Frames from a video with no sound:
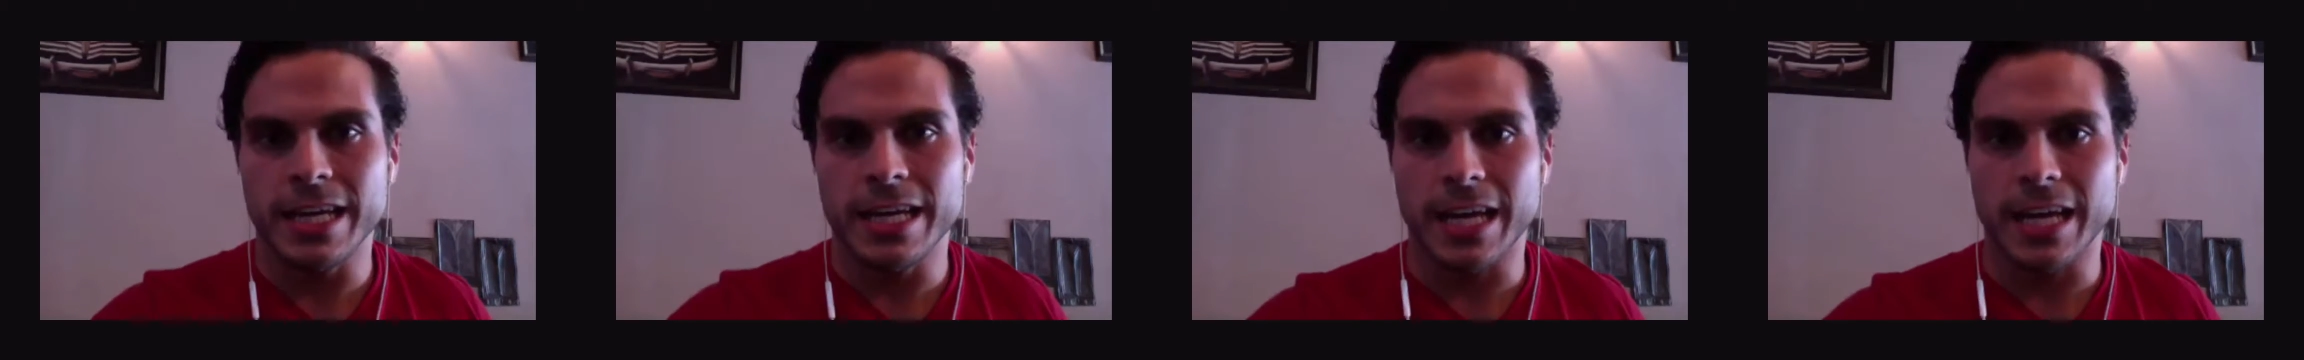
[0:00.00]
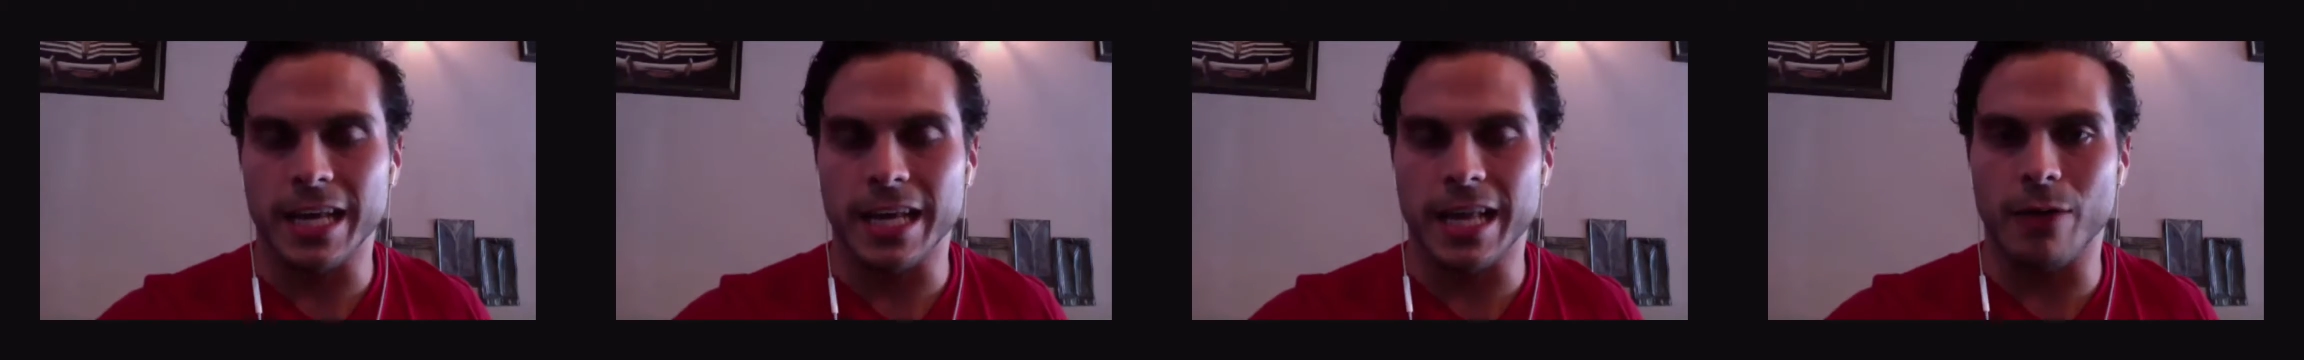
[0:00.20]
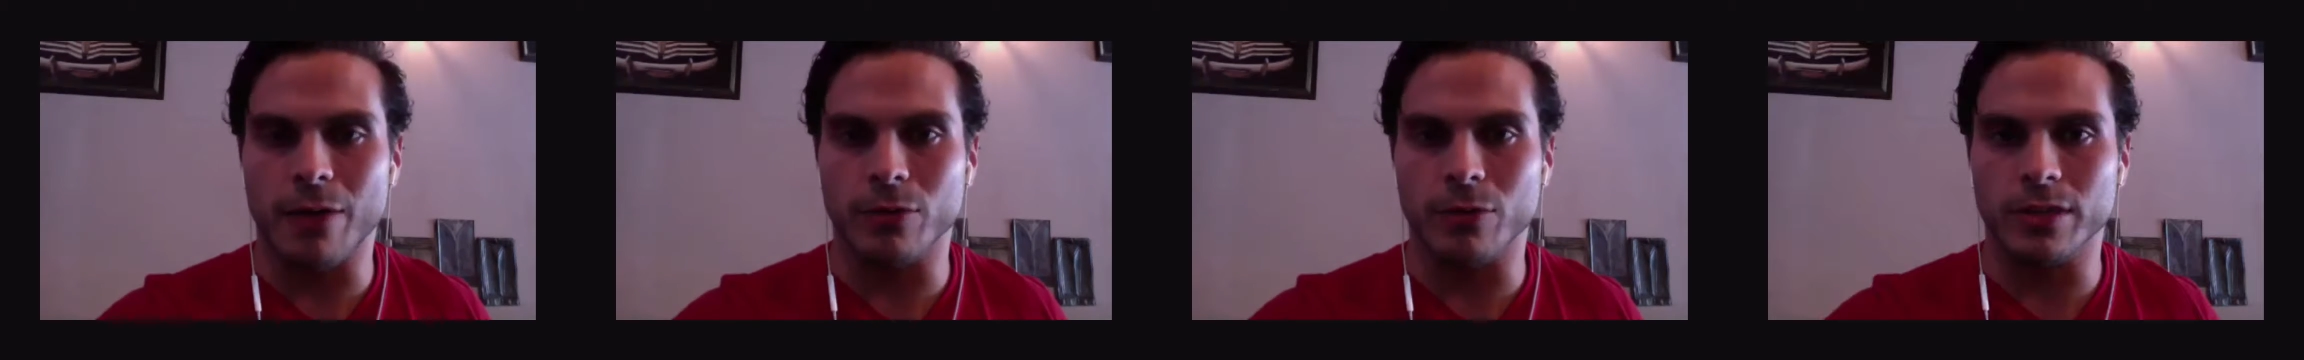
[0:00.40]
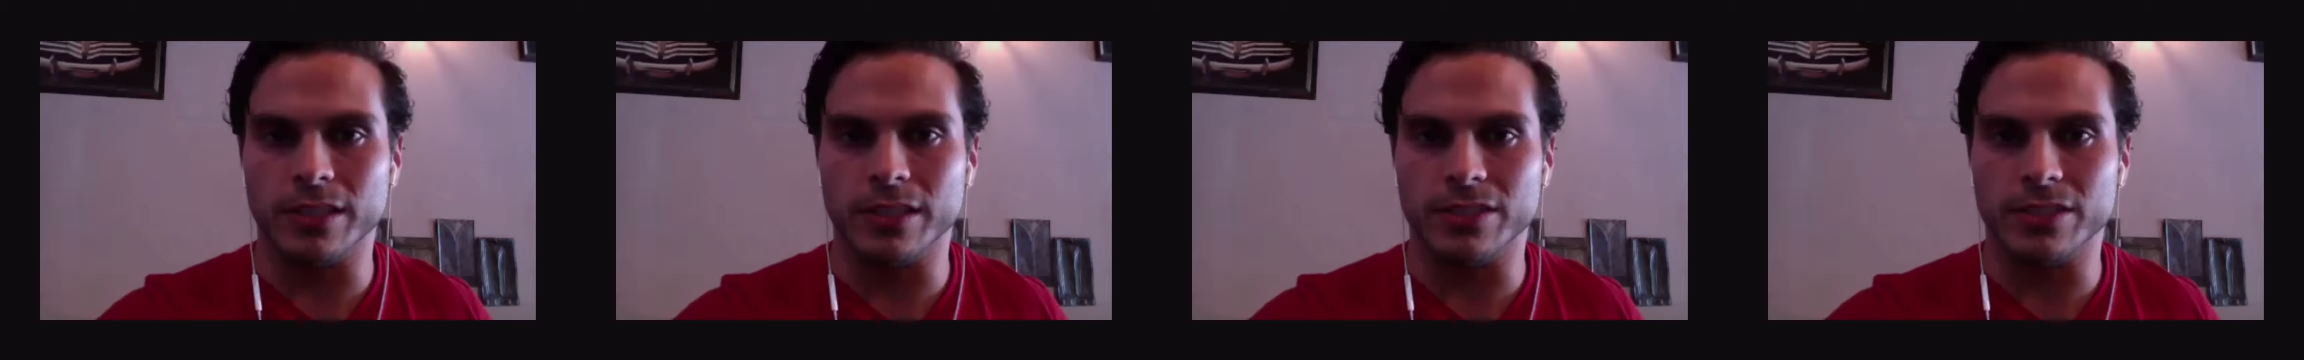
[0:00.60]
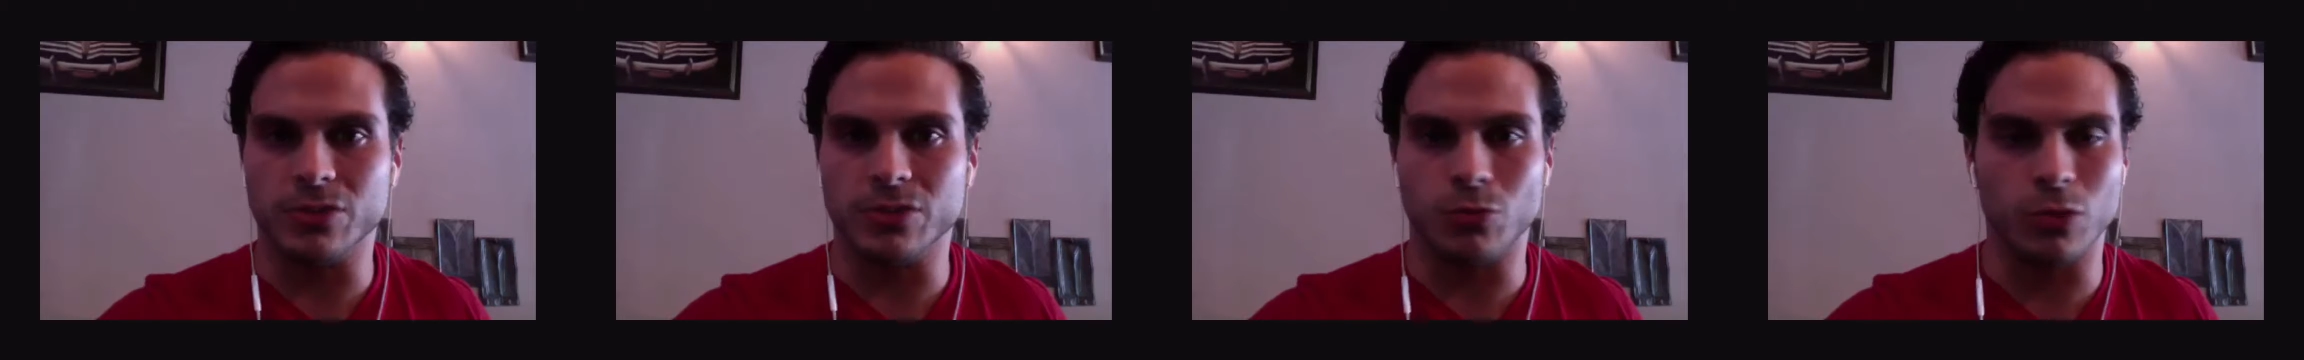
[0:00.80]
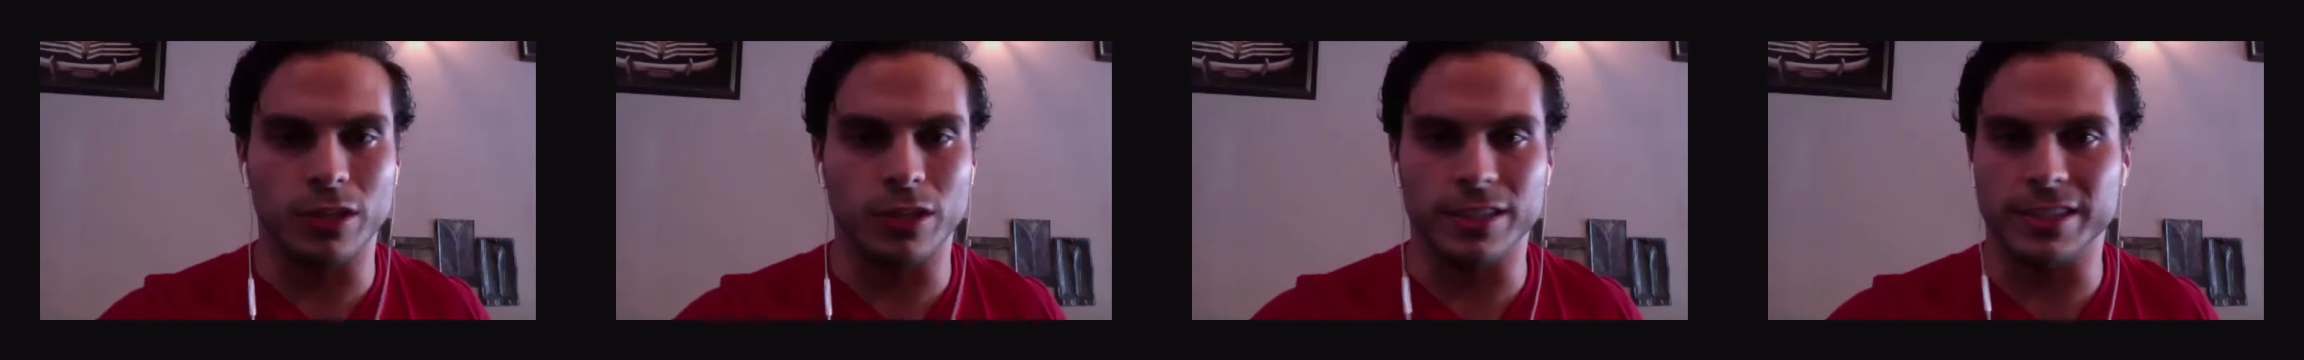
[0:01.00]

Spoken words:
and that was really